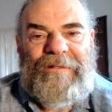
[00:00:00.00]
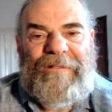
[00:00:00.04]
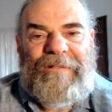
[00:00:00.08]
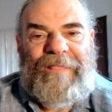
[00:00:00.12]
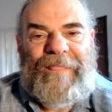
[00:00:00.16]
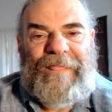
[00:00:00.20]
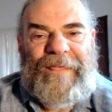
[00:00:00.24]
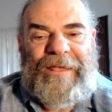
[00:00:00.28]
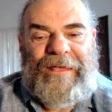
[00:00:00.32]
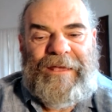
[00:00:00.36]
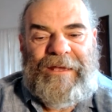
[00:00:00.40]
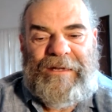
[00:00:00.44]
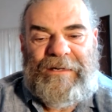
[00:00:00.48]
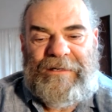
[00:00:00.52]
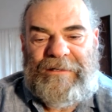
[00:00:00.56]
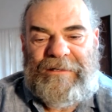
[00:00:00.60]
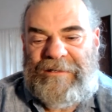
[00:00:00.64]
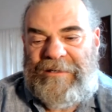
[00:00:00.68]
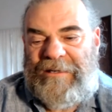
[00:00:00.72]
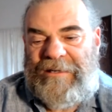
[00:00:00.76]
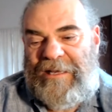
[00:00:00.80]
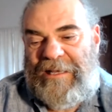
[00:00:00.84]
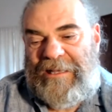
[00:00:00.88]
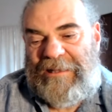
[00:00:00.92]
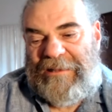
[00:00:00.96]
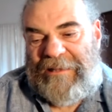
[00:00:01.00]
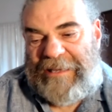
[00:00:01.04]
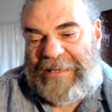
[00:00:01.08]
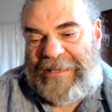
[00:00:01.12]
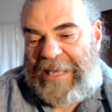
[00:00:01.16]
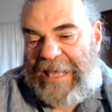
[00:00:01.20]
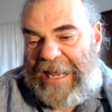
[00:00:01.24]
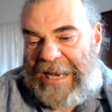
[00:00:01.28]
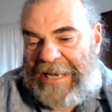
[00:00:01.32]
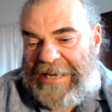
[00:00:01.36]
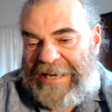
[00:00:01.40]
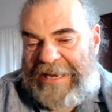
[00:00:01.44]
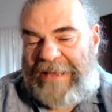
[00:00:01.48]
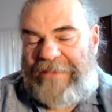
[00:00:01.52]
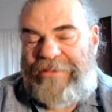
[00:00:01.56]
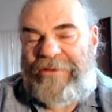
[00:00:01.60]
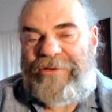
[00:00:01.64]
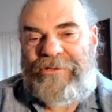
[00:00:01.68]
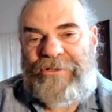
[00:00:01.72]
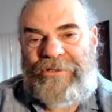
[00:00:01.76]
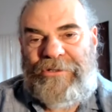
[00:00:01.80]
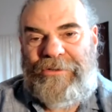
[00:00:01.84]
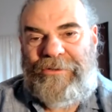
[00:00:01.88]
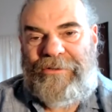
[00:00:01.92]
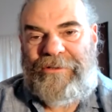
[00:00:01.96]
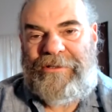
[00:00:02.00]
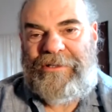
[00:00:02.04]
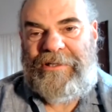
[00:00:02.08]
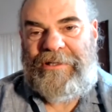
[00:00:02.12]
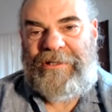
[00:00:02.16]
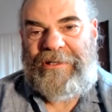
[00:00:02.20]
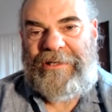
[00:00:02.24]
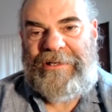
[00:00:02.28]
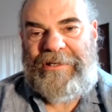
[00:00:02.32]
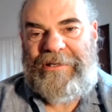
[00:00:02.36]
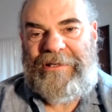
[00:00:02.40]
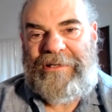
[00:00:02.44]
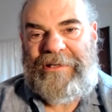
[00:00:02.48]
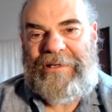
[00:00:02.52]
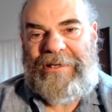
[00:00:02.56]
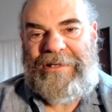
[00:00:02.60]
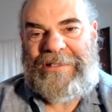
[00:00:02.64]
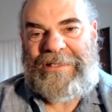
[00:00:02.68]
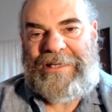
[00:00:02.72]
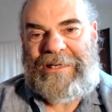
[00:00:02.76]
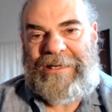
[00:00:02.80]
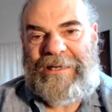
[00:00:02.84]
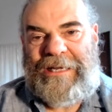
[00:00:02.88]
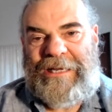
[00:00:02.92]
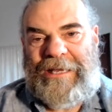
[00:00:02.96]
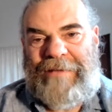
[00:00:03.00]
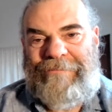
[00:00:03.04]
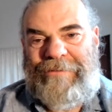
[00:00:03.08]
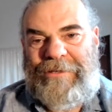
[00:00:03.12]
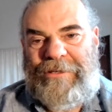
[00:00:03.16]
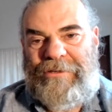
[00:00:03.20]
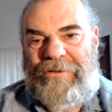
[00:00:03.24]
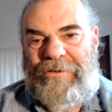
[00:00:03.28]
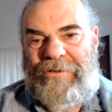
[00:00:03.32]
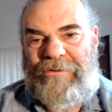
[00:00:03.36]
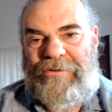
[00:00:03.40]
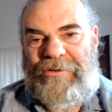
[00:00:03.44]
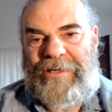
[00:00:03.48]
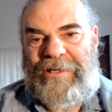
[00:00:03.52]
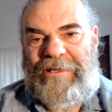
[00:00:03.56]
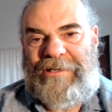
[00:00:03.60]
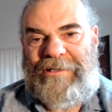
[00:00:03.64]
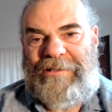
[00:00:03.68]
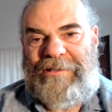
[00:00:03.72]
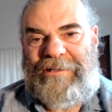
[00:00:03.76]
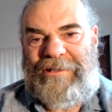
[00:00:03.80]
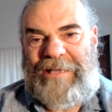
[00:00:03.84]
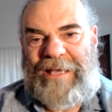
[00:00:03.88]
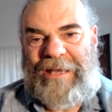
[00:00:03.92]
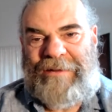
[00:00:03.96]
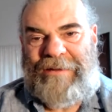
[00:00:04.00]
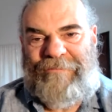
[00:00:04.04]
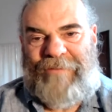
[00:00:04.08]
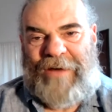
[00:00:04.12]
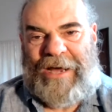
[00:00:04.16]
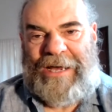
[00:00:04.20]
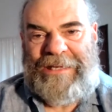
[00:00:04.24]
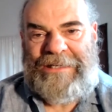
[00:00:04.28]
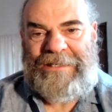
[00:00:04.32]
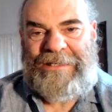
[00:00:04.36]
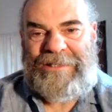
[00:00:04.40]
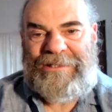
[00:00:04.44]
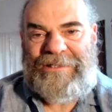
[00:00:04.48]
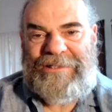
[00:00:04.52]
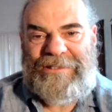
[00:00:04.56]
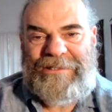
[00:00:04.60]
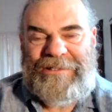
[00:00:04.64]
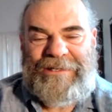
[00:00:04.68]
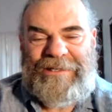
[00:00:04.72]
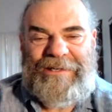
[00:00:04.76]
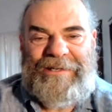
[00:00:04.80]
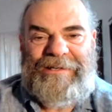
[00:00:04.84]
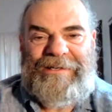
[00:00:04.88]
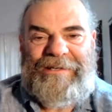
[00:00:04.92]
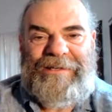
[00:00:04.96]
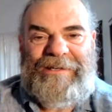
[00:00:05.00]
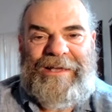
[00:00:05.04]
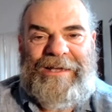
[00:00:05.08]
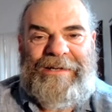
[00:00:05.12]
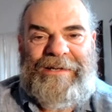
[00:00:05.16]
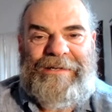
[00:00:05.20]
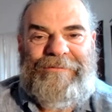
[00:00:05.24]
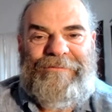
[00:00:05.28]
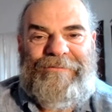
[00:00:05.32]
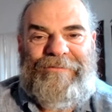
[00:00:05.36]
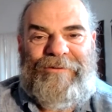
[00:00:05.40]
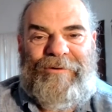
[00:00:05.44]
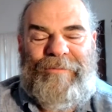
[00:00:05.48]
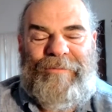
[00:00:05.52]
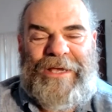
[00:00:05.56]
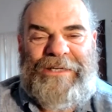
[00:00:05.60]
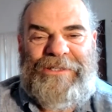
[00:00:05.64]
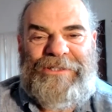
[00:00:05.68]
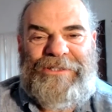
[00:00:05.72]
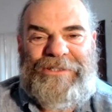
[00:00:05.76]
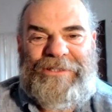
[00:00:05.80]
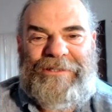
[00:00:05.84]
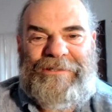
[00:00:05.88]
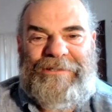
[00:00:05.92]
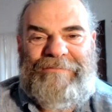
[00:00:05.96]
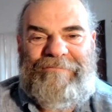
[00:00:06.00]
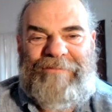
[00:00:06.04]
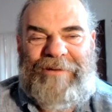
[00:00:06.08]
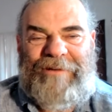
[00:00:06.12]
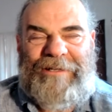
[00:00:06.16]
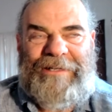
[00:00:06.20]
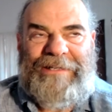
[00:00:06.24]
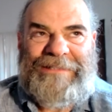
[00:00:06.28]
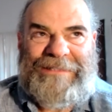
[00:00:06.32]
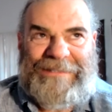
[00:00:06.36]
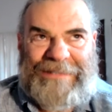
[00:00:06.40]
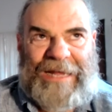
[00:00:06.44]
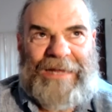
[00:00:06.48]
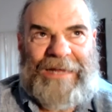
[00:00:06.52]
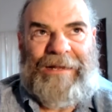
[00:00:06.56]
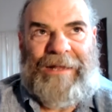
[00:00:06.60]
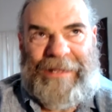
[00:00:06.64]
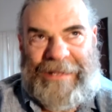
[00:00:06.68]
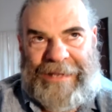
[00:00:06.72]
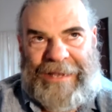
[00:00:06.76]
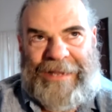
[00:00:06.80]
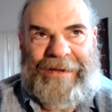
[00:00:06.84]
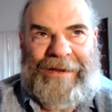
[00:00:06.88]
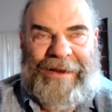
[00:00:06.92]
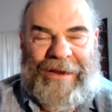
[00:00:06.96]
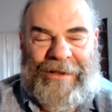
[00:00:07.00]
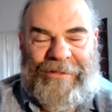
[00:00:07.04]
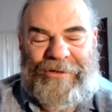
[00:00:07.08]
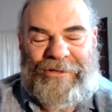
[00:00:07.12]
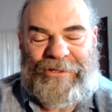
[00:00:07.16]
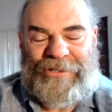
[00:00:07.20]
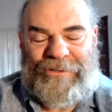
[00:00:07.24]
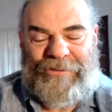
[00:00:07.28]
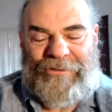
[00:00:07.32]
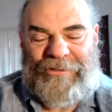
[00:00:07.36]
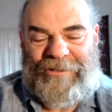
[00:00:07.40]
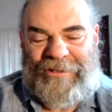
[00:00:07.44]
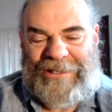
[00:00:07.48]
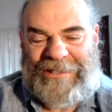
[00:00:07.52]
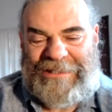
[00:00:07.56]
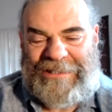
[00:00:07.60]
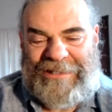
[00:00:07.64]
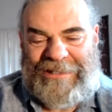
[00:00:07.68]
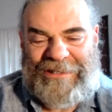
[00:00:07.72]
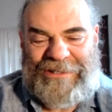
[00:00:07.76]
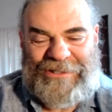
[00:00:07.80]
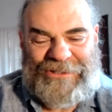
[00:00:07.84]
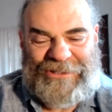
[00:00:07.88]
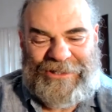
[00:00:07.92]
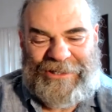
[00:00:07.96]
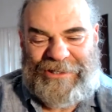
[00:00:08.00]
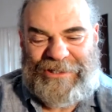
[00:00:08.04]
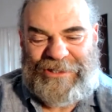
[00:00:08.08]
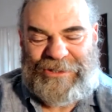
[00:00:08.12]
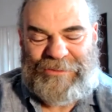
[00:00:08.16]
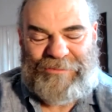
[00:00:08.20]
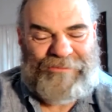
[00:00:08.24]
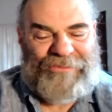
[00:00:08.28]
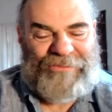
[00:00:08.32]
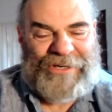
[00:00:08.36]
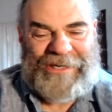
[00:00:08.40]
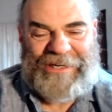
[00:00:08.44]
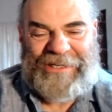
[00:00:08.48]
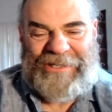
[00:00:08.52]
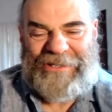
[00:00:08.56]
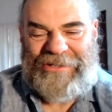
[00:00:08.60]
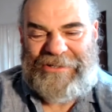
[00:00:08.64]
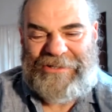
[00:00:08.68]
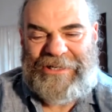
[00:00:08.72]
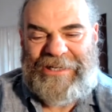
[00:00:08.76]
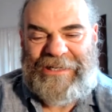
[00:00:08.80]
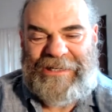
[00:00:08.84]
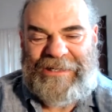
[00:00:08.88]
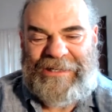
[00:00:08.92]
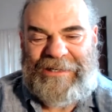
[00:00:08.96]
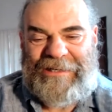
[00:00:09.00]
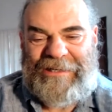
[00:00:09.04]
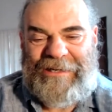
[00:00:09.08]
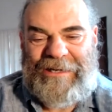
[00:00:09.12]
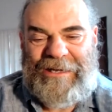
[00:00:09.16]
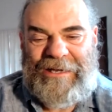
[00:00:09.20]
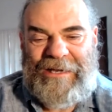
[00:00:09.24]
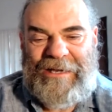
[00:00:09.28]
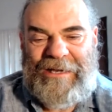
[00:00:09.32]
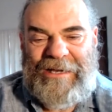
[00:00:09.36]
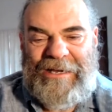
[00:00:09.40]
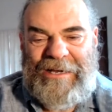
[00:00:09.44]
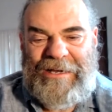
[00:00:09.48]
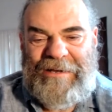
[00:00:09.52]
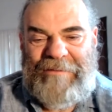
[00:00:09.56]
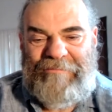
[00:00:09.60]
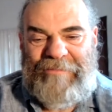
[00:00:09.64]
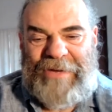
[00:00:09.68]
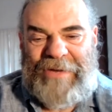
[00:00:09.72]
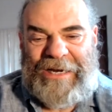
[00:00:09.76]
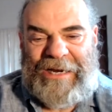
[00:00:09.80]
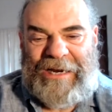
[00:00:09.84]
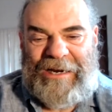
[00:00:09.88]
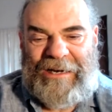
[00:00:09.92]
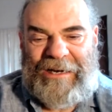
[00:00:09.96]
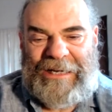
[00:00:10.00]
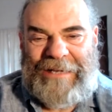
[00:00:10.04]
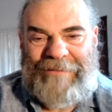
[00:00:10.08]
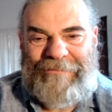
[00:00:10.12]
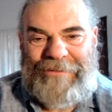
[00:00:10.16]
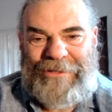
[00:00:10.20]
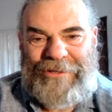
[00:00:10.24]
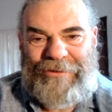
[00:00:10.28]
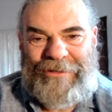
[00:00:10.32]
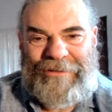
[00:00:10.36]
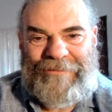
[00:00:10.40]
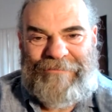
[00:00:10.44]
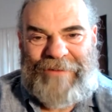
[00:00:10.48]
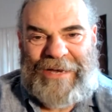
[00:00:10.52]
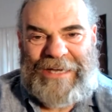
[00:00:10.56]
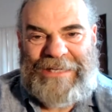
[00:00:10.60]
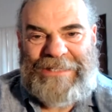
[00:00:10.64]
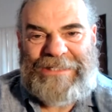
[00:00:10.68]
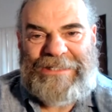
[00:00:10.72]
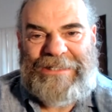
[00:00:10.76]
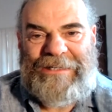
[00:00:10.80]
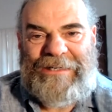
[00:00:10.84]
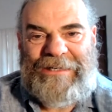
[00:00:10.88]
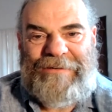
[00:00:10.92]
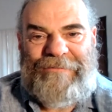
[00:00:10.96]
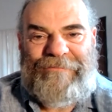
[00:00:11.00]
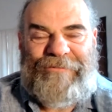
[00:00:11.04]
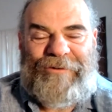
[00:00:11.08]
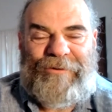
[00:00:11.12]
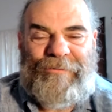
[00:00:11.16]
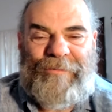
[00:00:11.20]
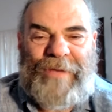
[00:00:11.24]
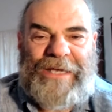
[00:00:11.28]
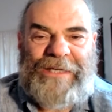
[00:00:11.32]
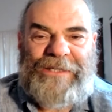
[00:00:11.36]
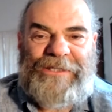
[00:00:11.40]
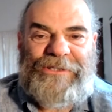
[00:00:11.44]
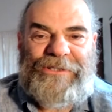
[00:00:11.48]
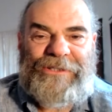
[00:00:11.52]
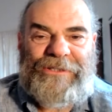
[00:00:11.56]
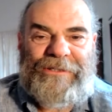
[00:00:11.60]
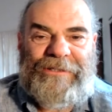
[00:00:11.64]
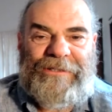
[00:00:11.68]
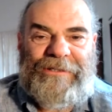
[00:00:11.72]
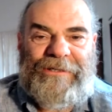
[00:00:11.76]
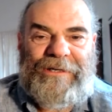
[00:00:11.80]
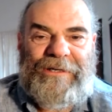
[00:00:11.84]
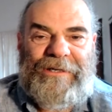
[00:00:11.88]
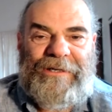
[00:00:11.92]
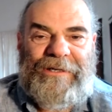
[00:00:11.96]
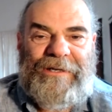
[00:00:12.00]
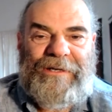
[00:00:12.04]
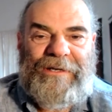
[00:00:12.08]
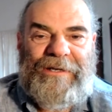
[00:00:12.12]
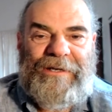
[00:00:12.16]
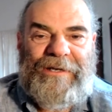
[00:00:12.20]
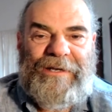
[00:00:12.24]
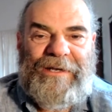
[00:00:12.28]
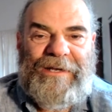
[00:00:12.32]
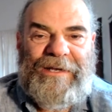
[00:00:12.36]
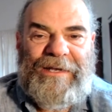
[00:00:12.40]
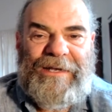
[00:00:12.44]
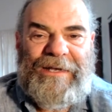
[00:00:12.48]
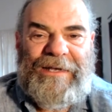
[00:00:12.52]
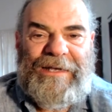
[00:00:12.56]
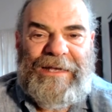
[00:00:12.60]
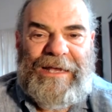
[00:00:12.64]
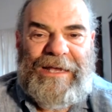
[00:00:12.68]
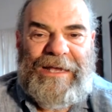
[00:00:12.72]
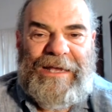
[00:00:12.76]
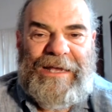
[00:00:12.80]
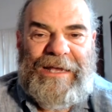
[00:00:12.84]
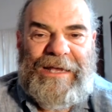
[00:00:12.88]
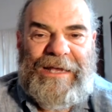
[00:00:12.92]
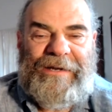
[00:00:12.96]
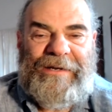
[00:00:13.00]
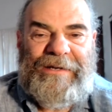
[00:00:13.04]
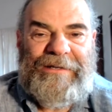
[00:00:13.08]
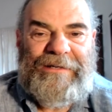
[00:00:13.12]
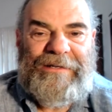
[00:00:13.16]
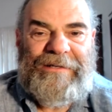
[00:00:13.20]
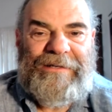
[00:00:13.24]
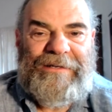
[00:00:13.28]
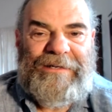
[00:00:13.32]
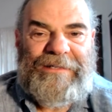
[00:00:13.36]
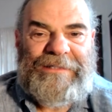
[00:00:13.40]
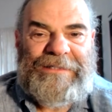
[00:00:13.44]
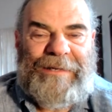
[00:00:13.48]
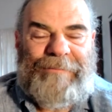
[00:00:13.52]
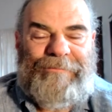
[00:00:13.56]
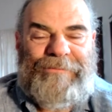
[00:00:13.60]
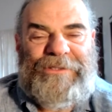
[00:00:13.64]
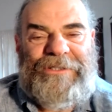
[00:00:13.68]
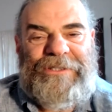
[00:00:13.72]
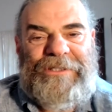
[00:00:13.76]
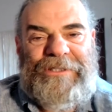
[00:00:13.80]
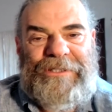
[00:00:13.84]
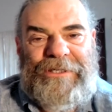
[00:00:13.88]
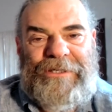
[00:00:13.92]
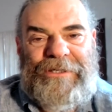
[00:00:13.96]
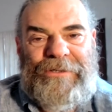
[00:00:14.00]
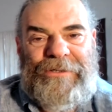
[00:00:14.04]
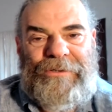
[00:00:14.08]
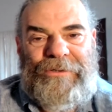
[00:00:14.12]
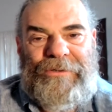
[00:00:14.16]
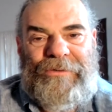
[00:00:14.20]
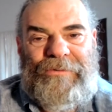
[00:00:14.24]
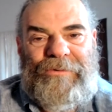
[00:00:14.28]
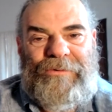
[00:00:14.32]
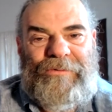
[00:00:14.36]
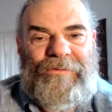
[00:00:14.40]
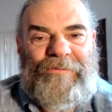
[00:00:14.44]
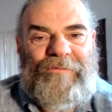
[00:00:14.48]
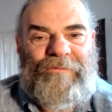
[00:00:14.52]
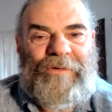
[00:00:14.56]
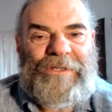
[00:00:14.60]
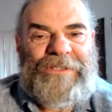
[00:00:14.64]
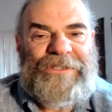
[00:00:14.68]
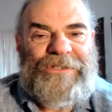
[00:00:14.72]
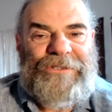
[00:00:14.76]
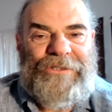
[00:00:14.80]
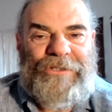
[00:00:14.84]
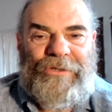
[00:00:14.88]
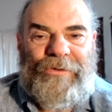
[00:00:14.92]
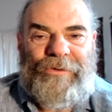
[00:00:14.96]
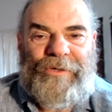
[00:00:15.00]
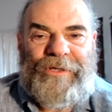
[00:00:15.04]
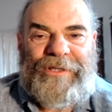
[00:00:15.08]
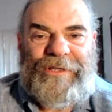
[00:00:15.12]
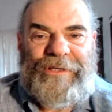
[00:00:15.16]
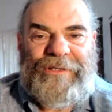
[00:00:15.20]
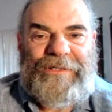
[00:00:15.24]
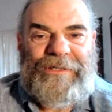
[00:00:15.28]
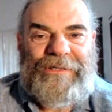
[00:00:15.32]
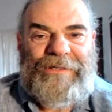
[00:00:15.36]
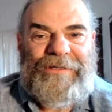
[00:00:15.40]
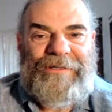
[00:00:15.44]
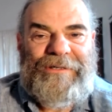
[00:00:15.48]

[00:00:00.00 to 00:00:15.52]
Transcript: And like any other tool, it's going to give you advice and information. Well, it's not like any other tool because the I Ching is pretty unique, but it'll give you advice and information. And then it's up to you what you do with it.